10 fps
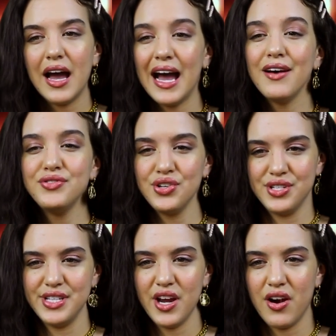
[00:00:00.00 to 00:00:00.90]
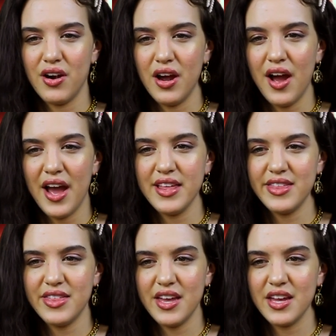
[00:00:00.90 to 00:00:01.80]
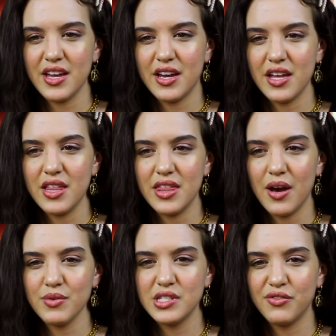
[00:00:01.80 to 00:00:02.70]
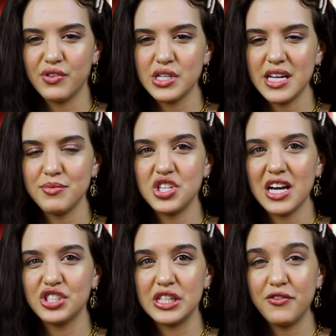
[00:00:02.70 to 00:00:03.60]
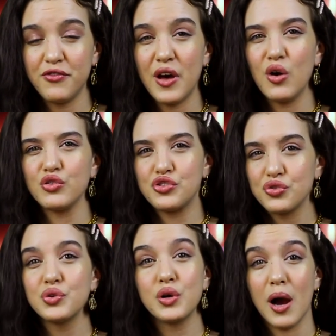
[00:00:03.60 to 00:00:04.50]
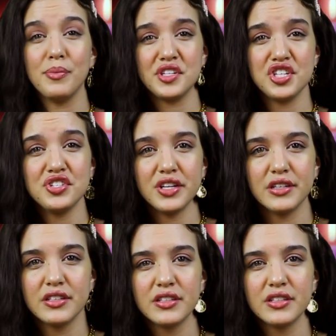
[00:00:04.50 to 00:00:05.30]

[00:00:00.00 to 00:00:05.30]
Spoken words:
After Ciara, I think that was the first time she actually felt true competition.